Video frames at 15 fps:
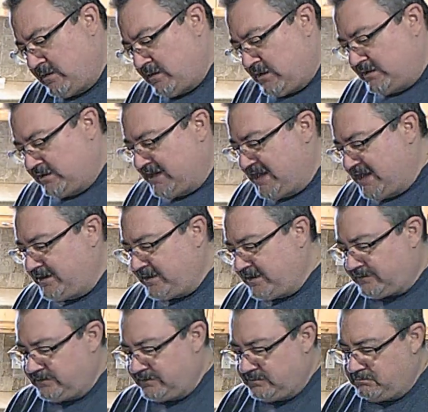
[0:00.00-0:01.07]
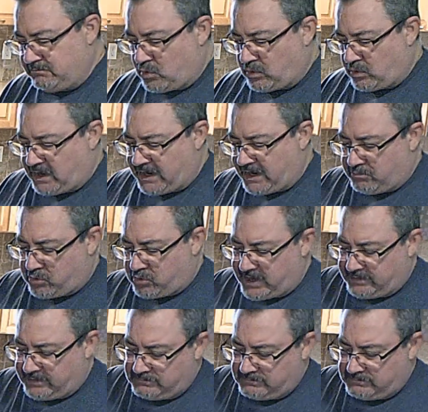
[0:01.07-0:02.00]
knead it more like bread.